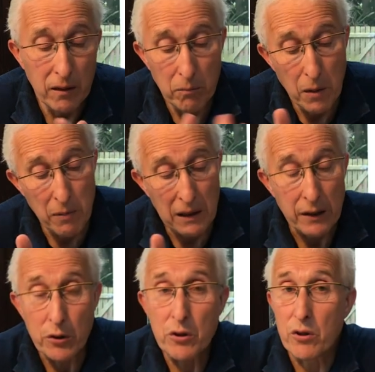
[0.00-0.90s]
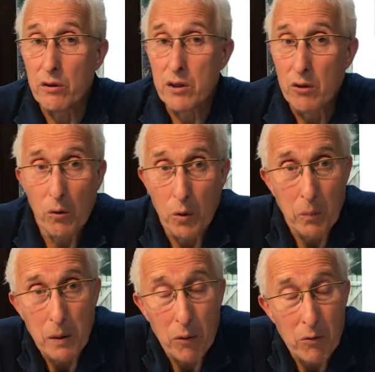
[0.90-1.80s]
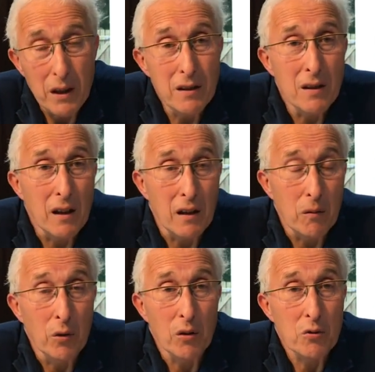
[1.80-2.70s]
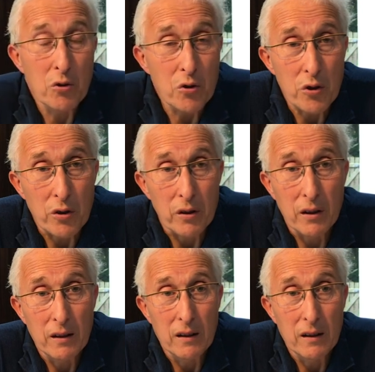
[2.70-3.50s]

Maybe literature is not what people read today. I'm not so sure.